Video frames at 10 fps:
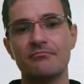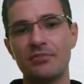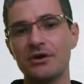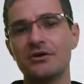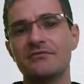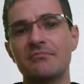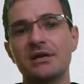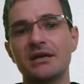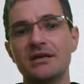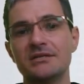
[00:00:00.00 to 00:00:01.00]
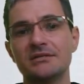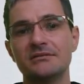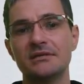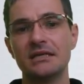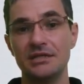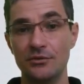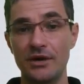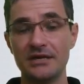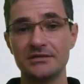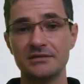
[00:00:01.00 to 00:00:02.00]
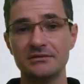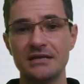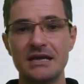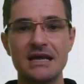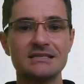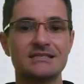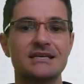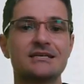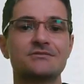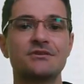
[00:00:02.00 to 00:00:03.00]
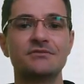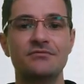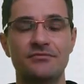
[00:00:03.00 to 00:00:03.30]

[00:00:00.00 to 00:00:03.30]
point of application, direction and sense of the